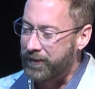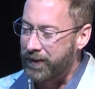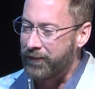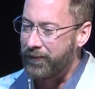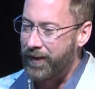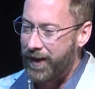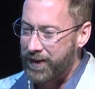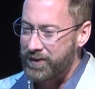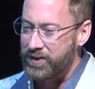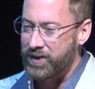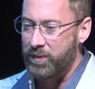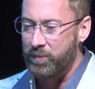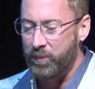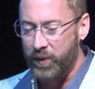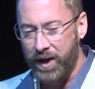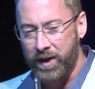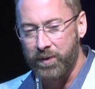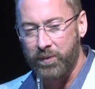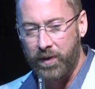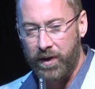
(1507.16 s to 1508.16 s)
but they've
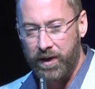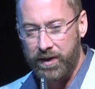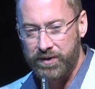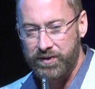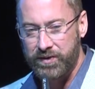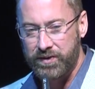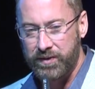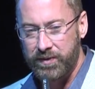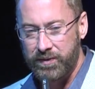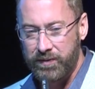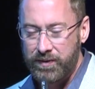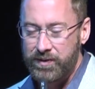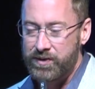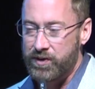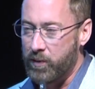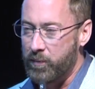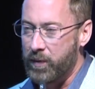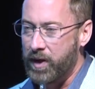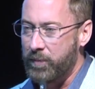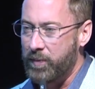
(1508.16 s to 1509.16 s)
actually brainwashed
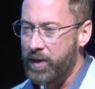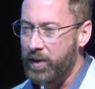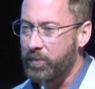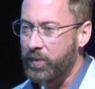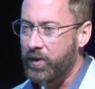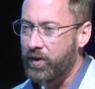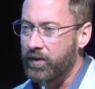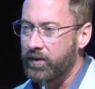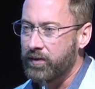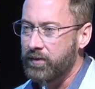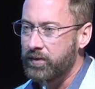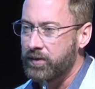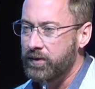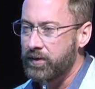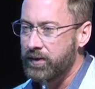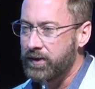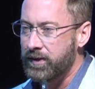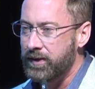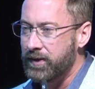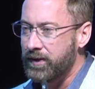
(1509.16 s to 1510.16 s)
so many people.
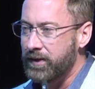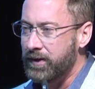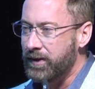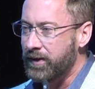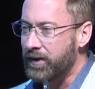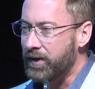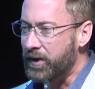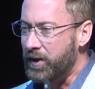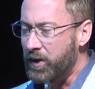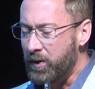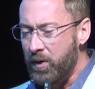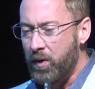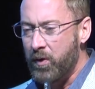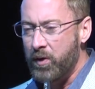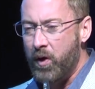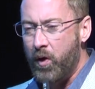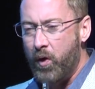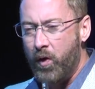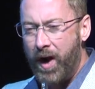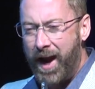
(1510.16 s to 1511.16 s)

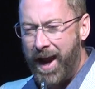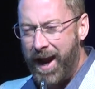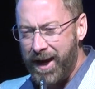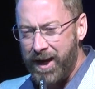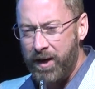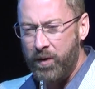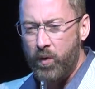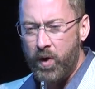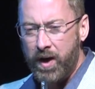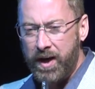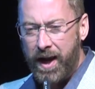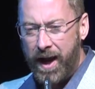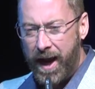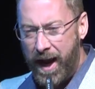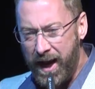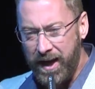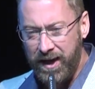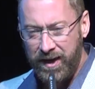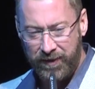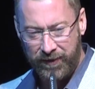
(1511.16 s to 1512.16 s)
You don't owe
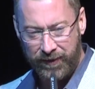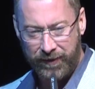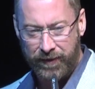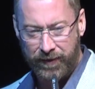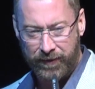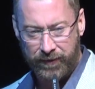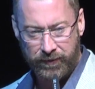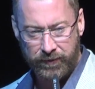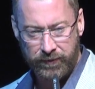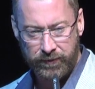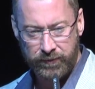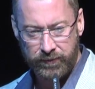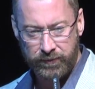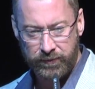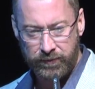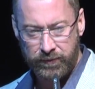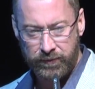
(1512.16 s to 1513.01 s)
anyone anything